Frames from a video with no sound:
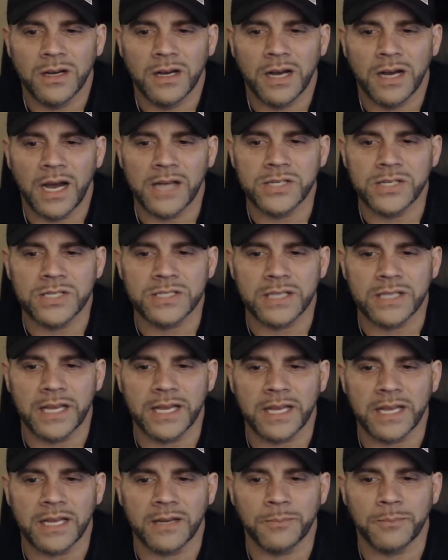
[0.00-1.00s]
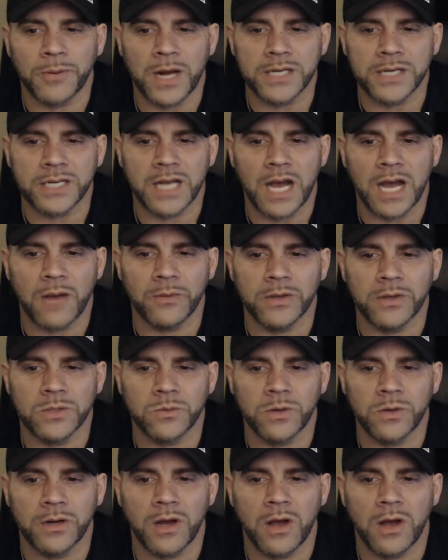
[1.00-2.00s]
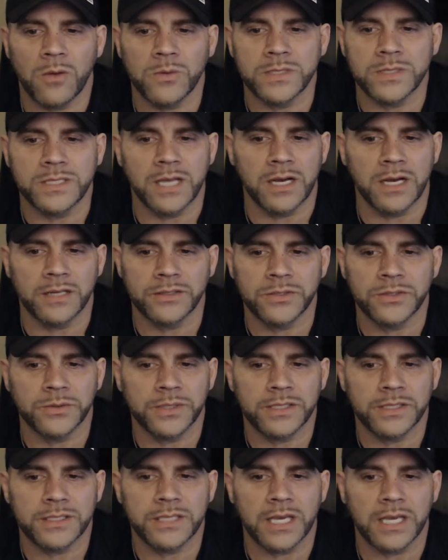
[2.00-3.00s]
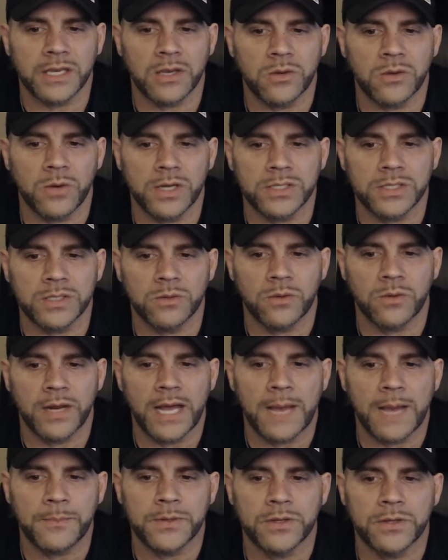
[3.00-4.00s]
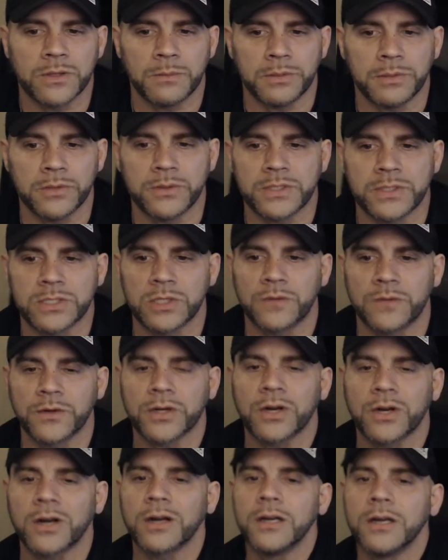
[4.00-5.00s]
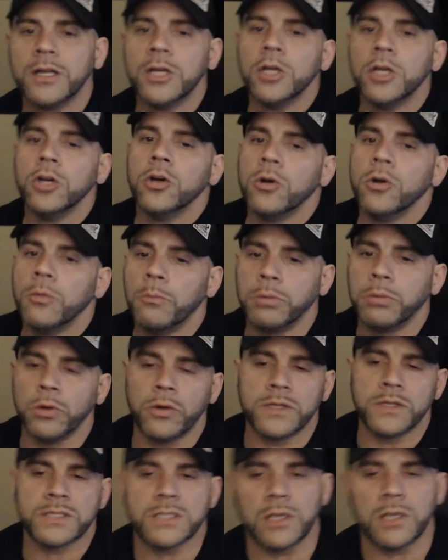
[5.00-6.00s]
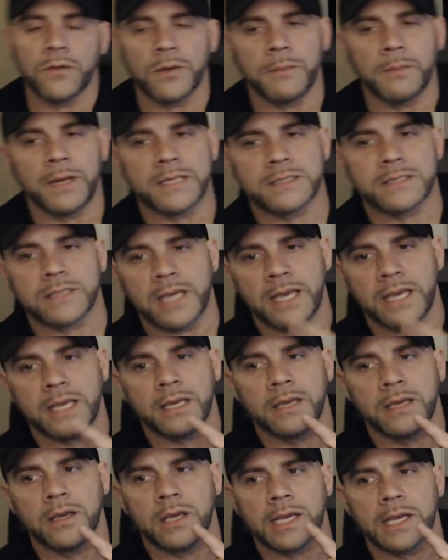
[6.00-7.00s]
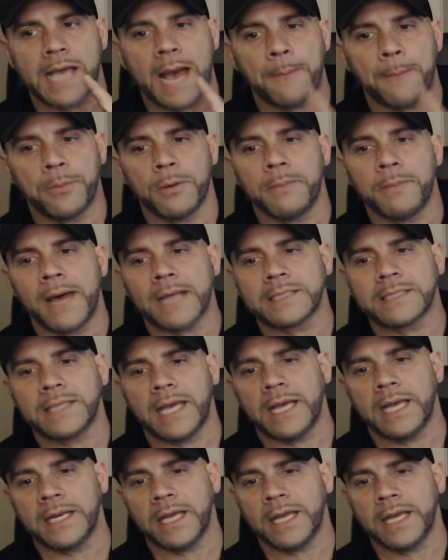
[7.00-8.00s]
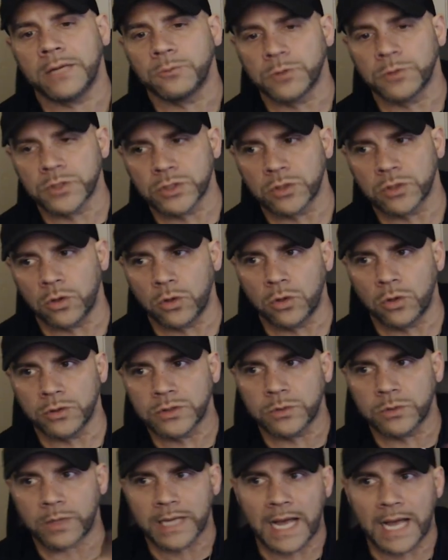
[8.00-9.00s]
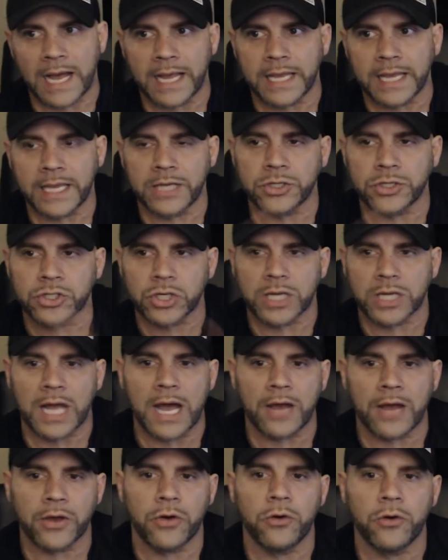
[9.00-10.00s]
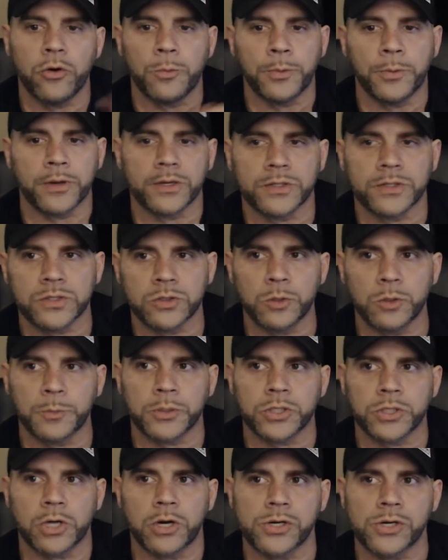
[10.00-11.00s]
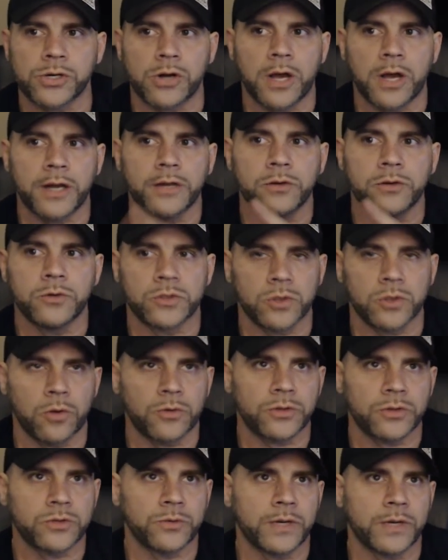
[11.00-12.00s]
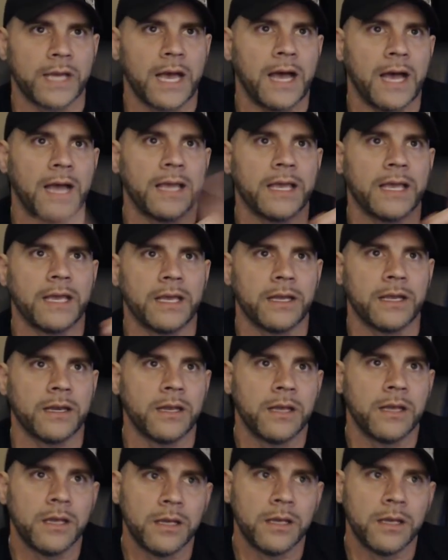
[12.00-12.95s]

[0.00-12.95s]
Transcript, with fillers: I just like Project Hot Wheels. What all was done to it? Second question. What happened to the blue and silver car? Blue and silver Mustang got put back to NA and was sold to a guy in Chicago who put a supercharger on it, who sold it to a guy in